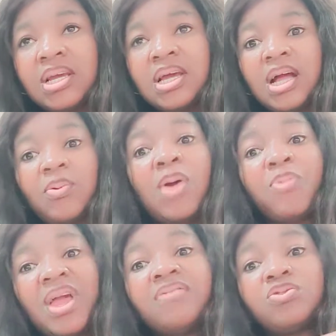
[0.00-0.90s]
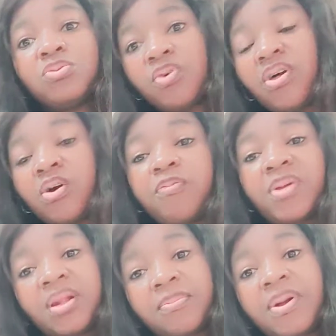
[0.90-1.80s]
and we have some other
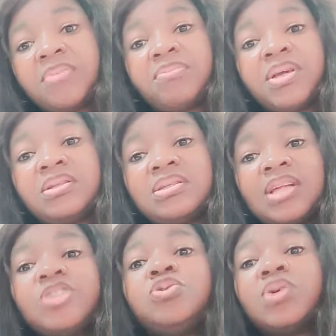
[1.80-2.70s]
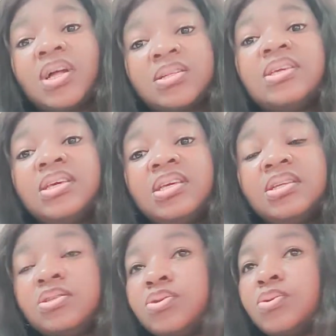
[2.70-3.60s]
off-plan apartments that you can key
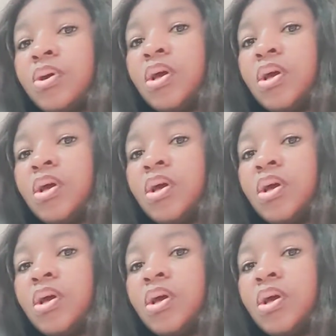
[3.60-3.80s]
into,